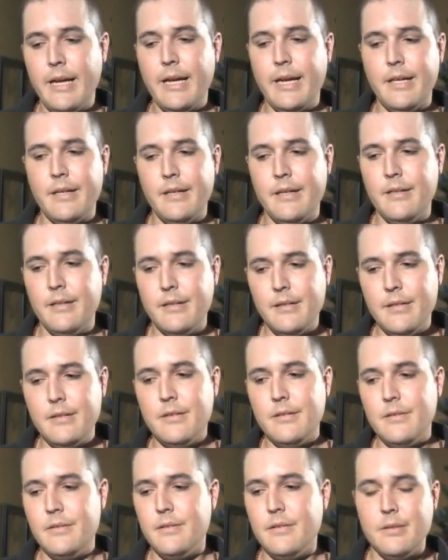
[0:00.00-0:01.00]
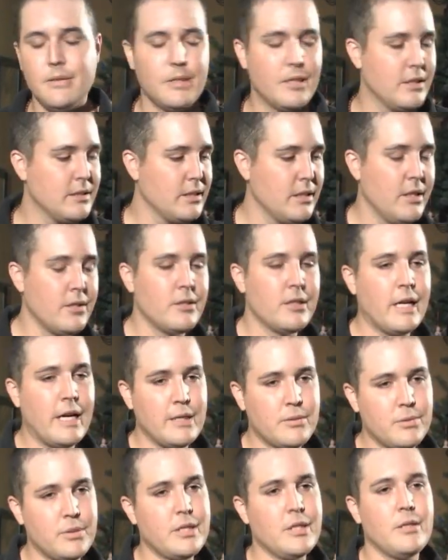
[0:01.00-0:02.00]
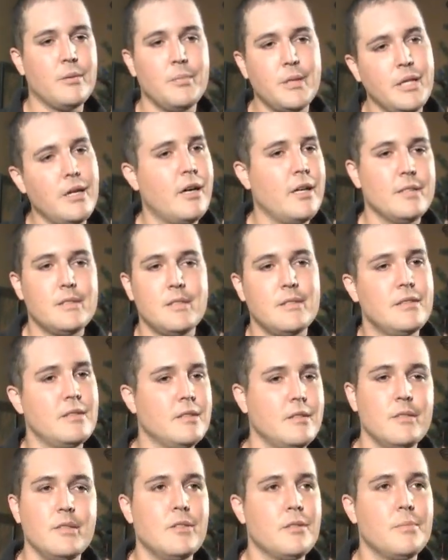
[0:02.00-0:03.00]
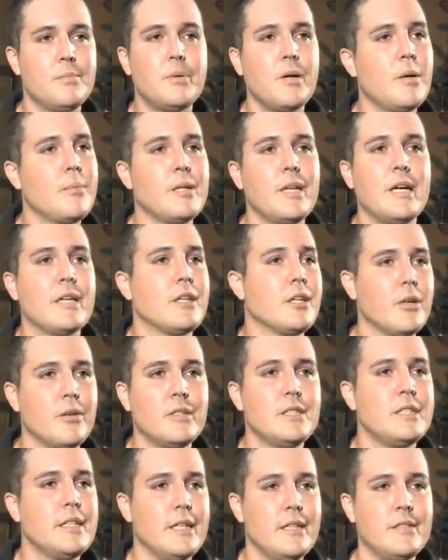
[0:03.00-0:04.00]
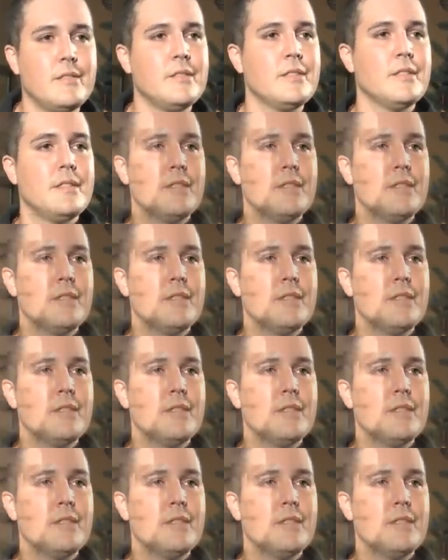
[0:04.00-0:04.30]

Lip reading: and because the other guys were telling me, you're probably not going to go to jail.